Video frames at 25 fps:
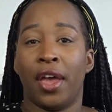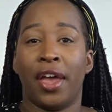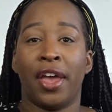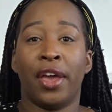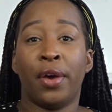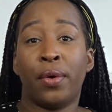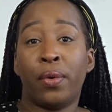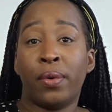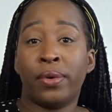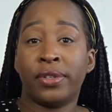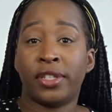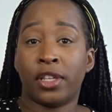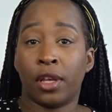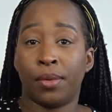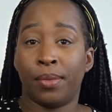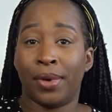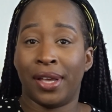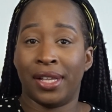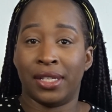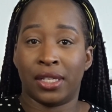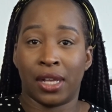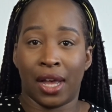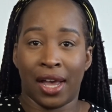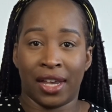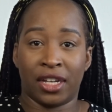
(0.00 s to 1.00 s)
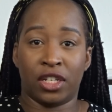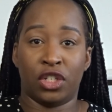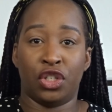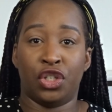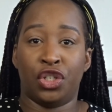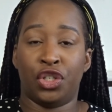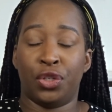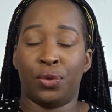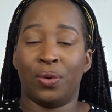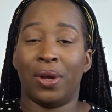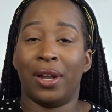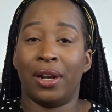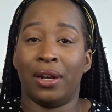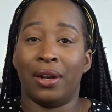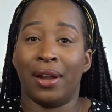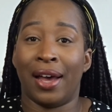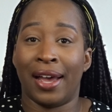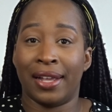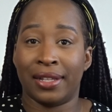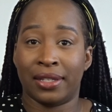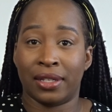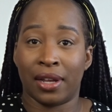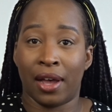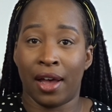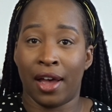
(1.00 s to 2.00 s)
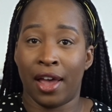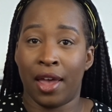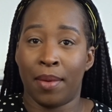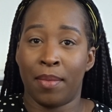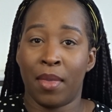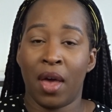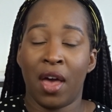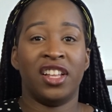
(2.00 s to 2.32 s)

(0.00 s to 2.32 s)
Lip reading: It also means that I can shoot at night time.